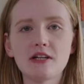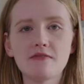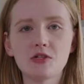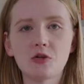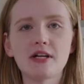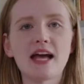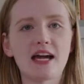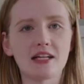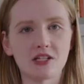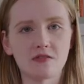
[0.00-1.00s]
inventory
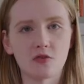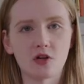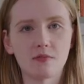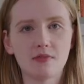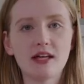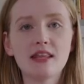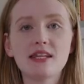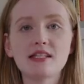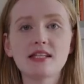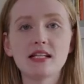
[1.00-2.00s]
and condition form.
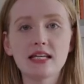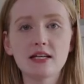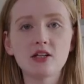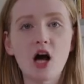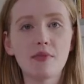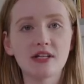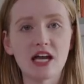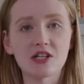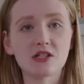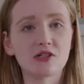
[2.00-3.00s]
This is a legal
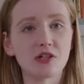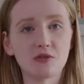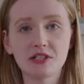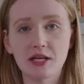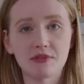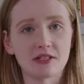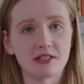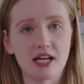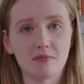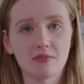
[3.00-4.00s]
obligation, so don't skip this
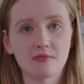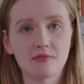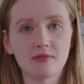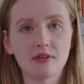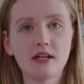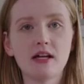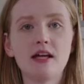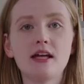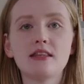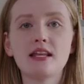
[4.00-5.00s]
step.
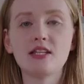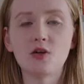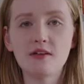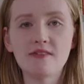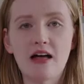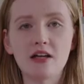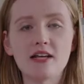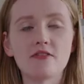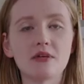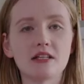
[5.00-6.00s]
It is only valid
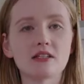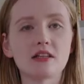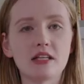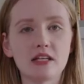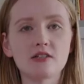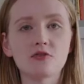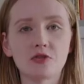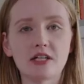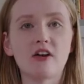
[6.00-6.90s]
if it meets these 3